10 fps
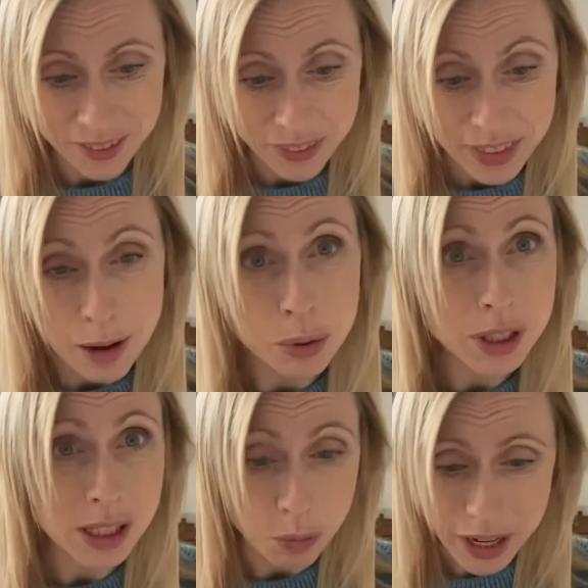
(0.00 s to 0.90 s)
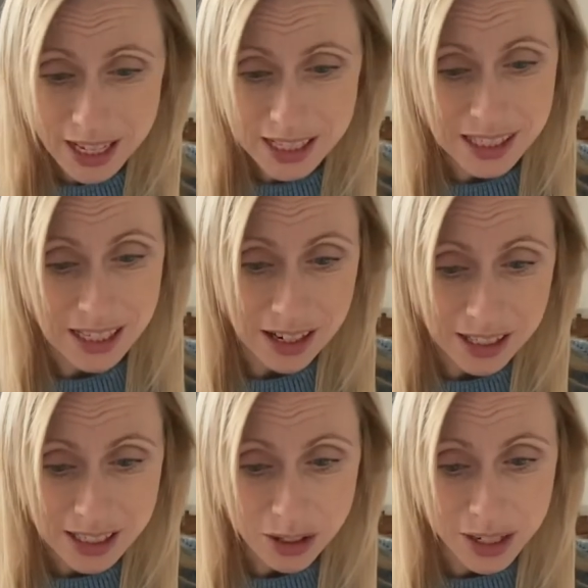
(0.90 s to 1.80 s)
They bought sweets and
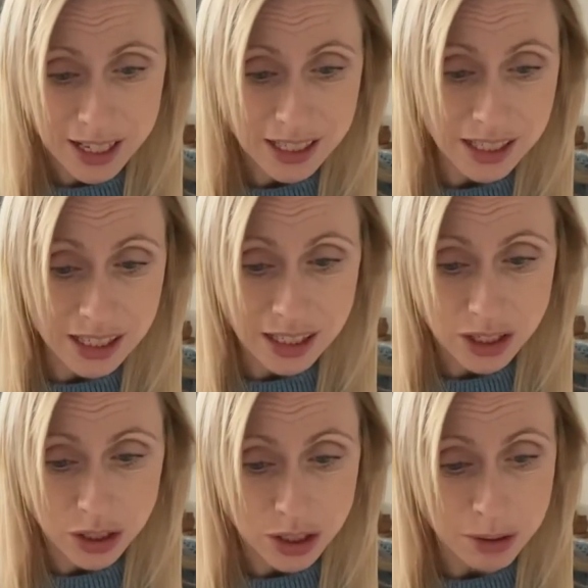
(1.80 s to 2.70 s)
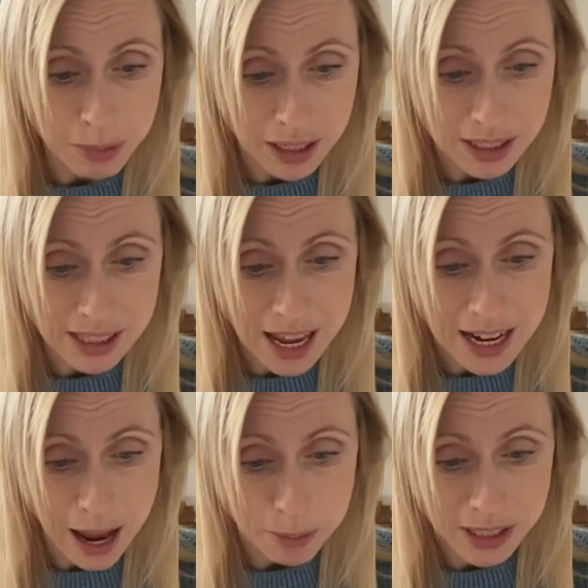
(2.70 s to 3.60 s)
ice lollies and stood amongst their
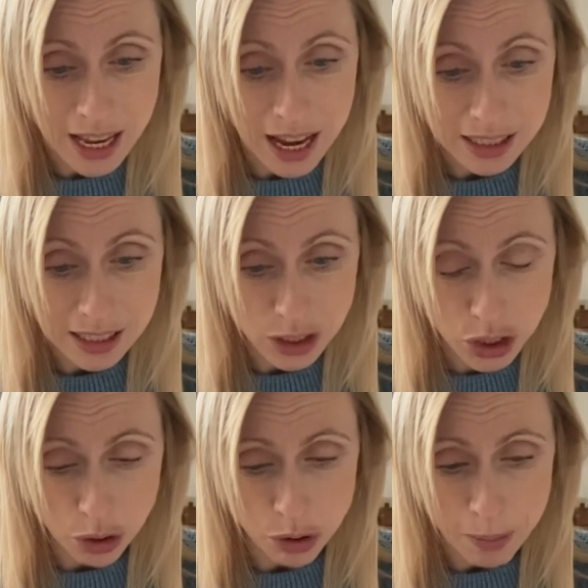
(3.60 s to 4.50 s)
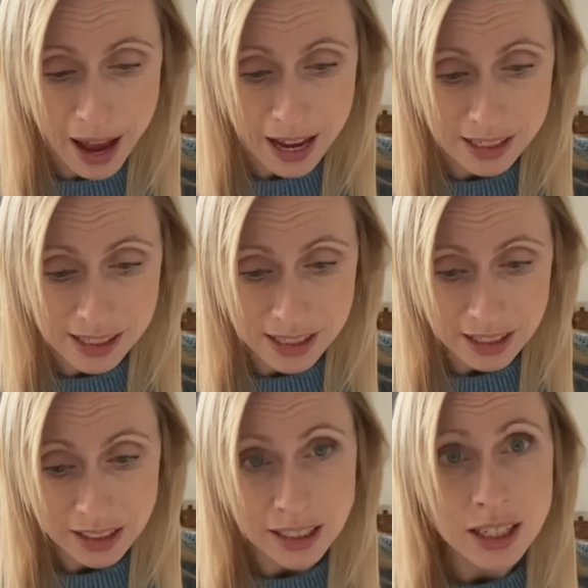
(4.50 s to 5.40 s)
knapsacks and shoulder bags,
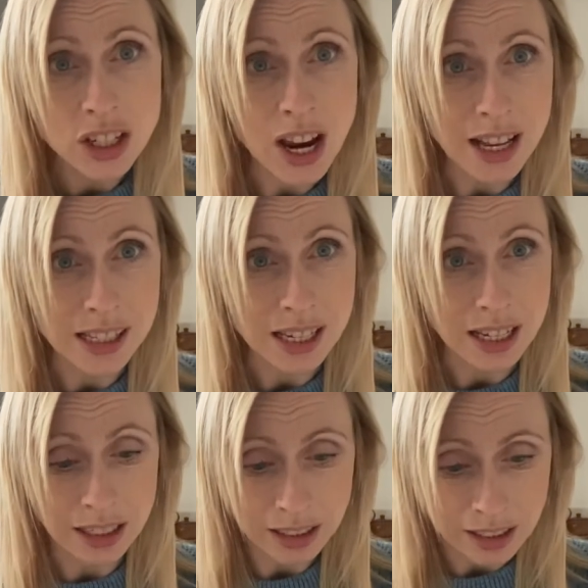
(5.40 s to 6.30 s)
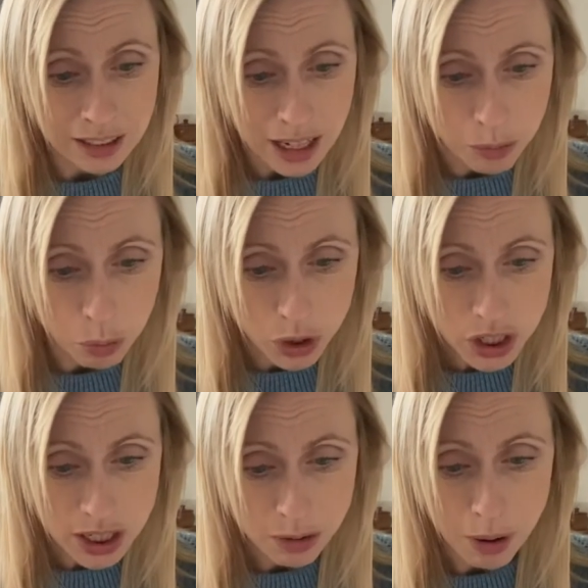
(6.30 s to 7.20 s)
chatting and watching
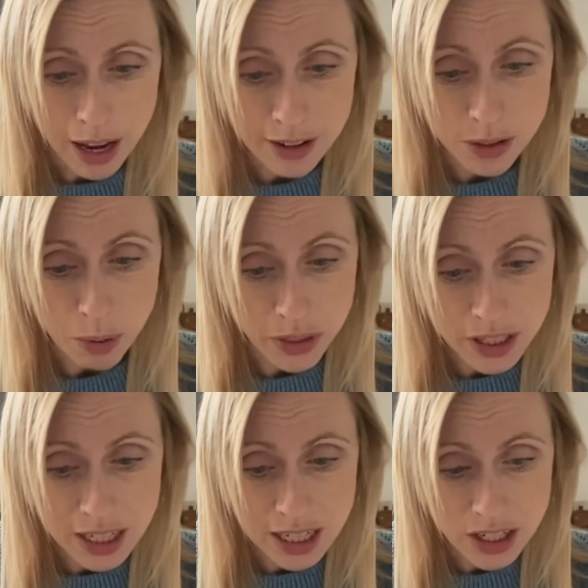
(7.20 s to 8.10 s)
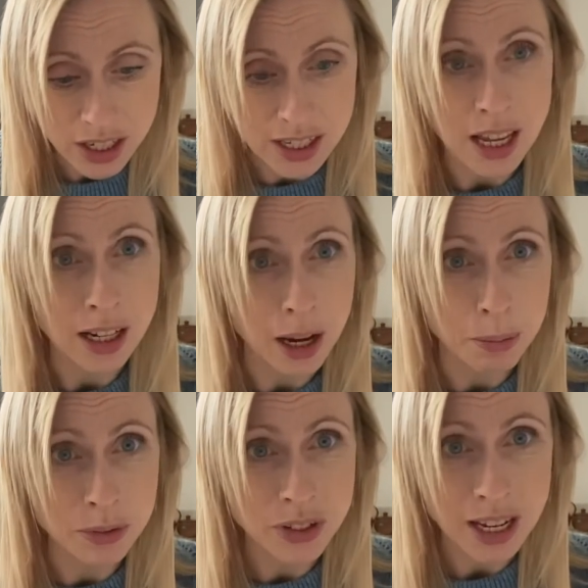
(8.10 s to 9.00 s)
the waves while the teachers had a cup
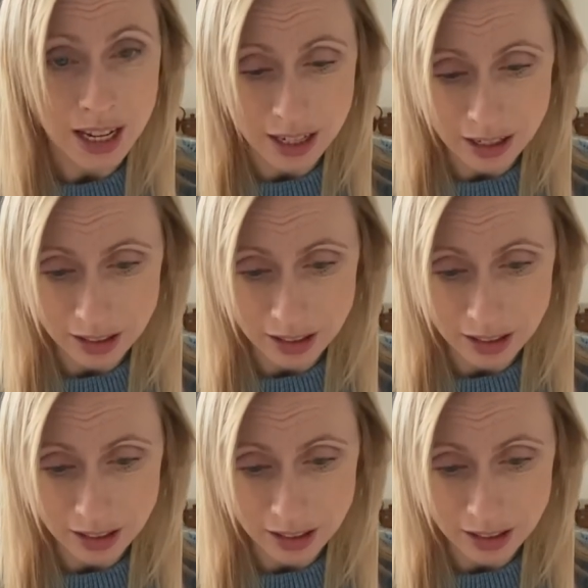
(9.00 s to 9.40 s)
of tea.